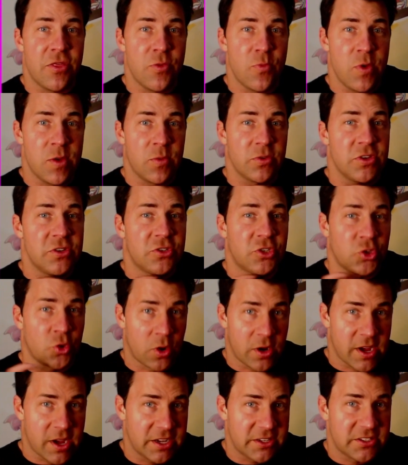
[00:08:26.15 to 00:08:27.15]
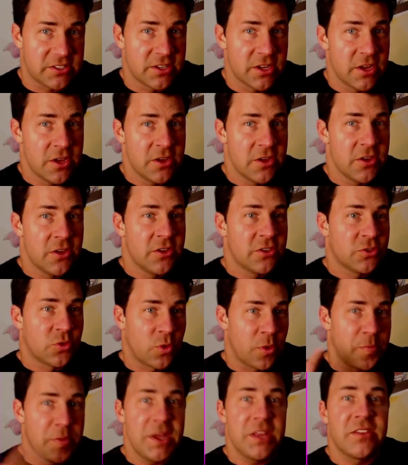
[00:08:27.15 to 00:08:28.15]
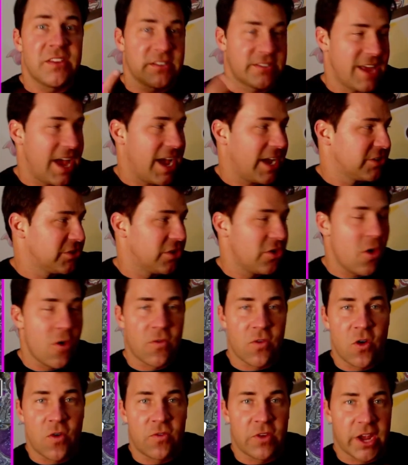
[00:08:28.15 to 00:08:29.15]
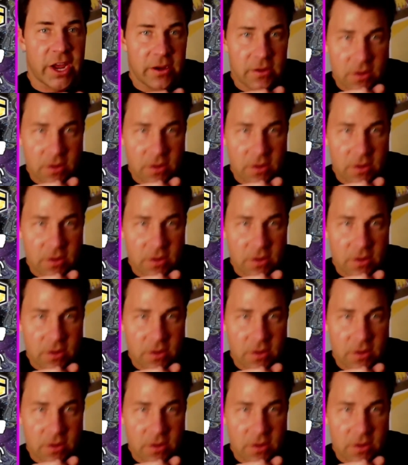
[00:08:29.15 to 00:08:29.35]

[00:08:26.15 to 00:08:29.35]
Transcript: we will use shortcuts to repeat this action over and over again.